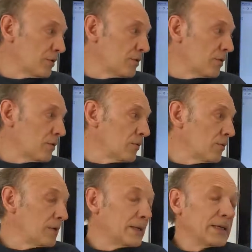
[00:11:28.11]
And
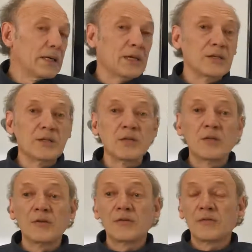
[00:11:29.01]
now
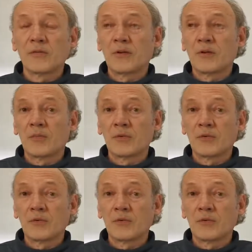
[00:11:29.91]
LEDs are